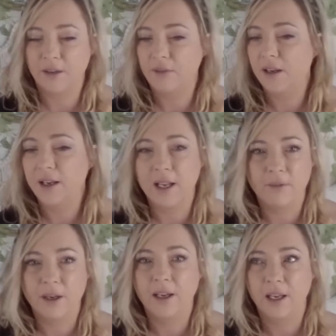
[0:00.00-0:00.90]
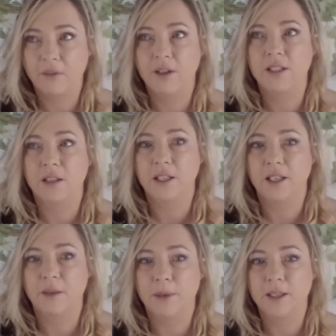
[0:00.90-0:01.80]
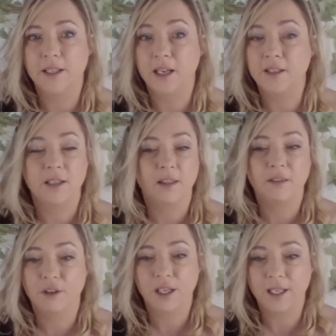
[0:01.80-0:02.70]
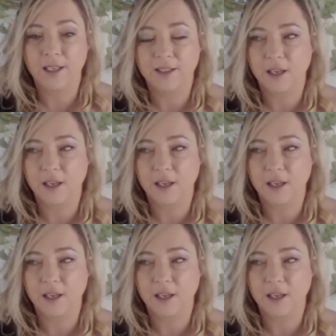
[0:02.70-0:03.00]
I've never ever done that in a meditation in 30 years.